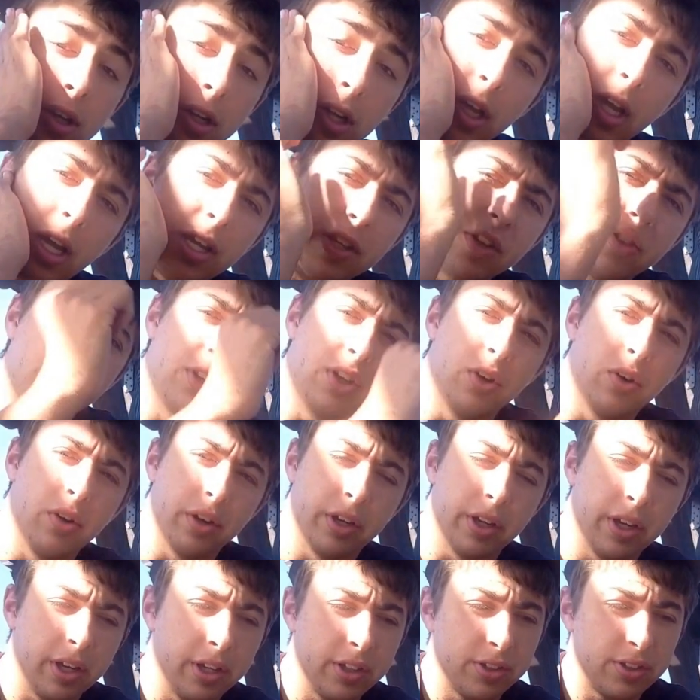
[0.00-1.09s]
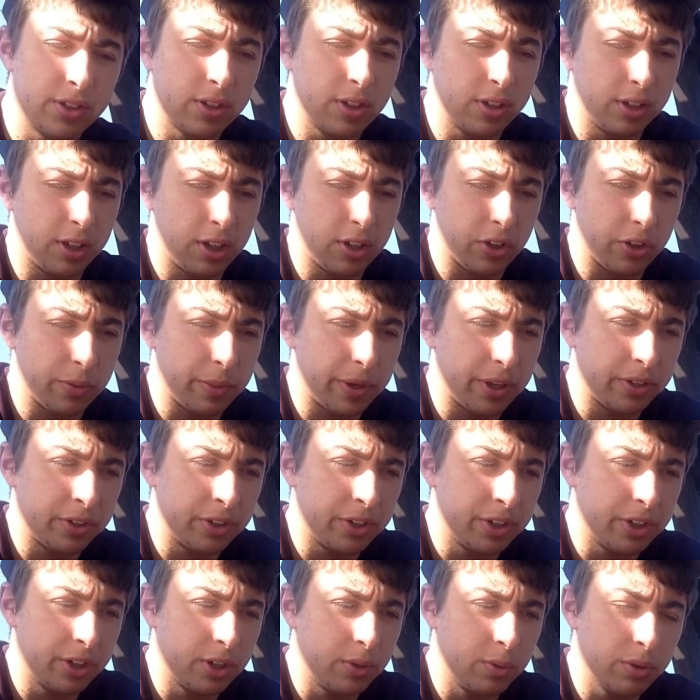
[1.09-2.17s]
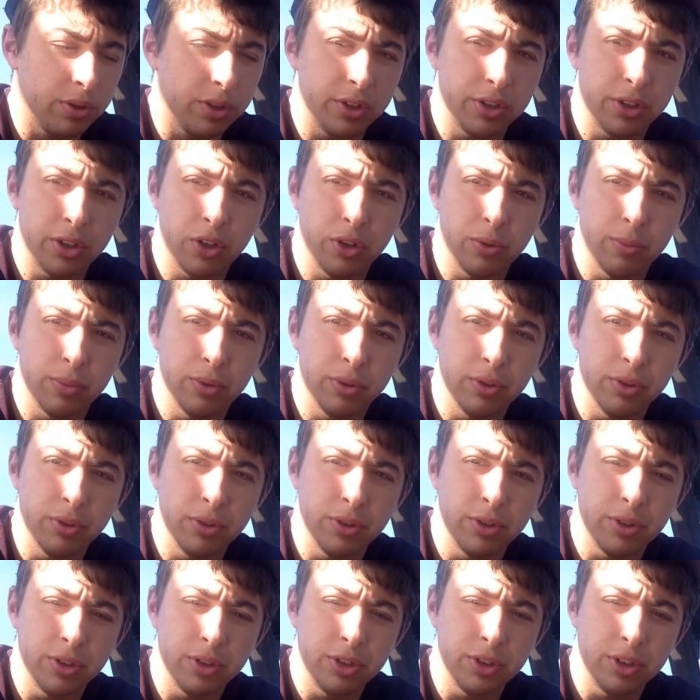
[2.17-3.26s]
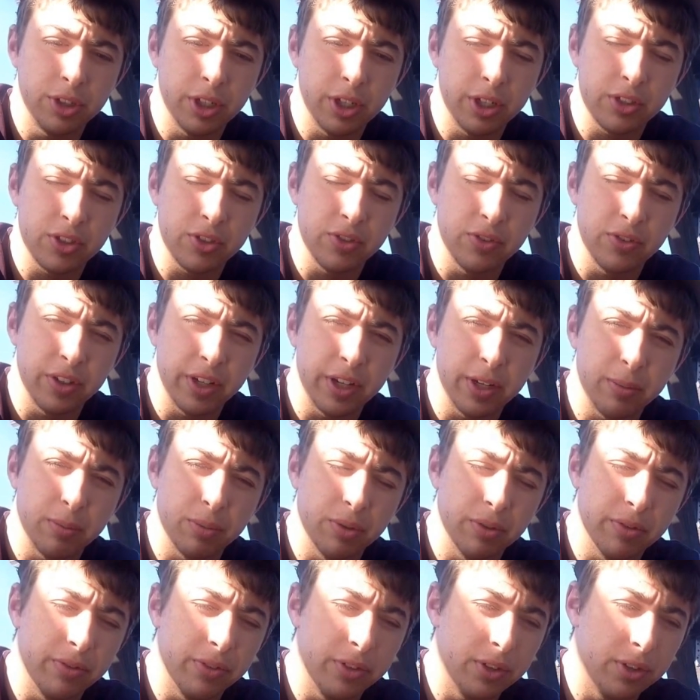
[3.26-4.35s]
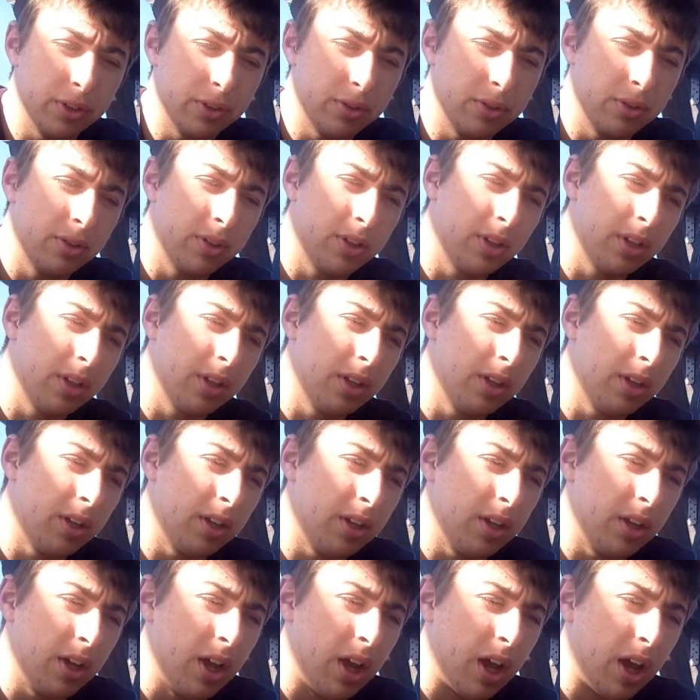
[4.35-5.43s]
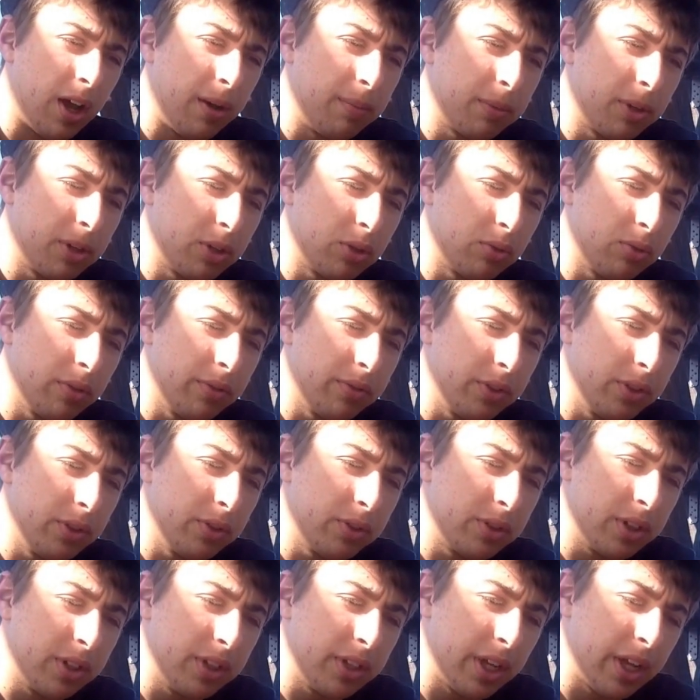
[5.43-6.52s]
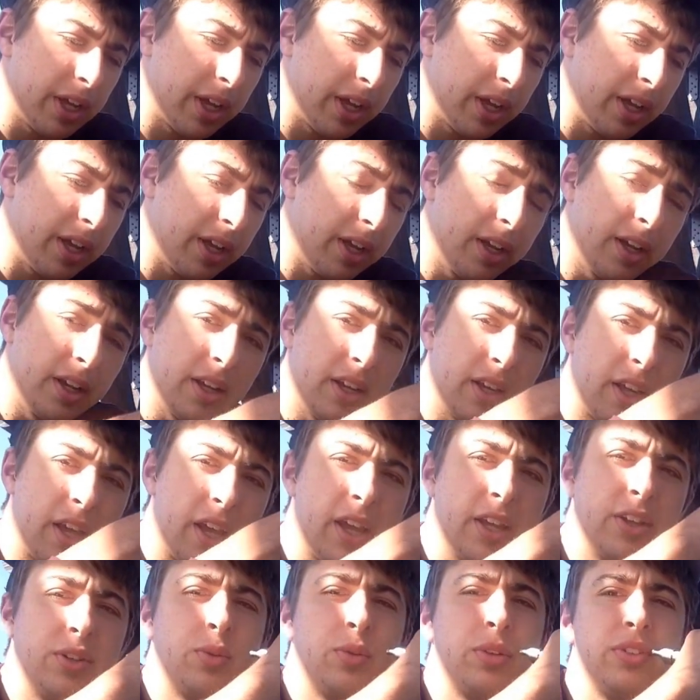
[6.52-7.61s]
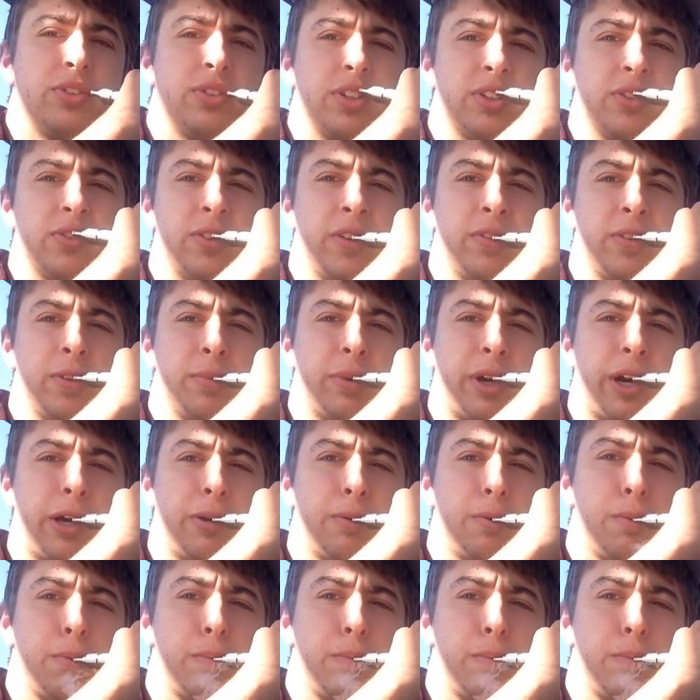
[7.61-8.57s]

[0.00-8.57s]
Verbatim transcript: How's it going guys? Cloud Commander here with a Noble Just Vape review. I'm going to review today a 2650 mod